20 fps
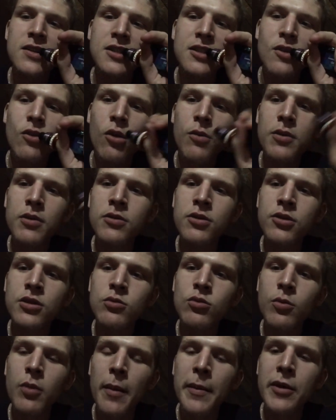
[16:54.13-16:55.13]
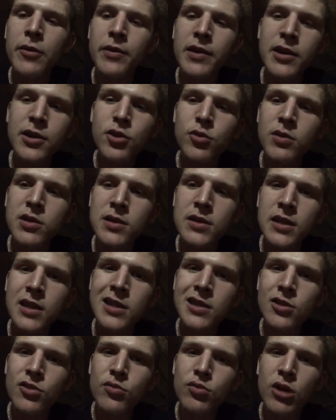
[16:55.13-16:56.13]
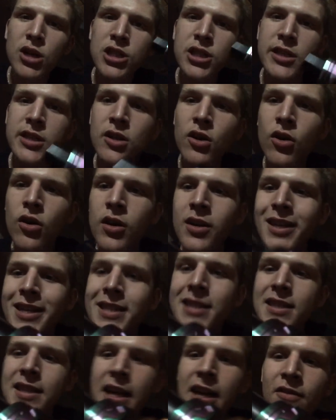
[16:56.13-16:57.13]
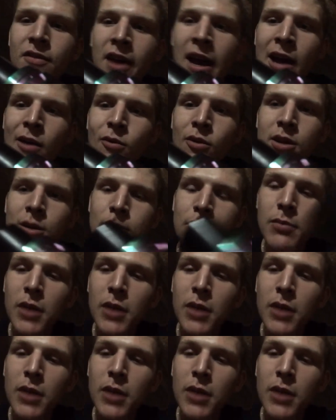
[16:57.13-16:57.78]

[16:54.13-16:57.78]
so what we're gonna do is we're probably gonna get a new Mustang to do the project on instead of that one.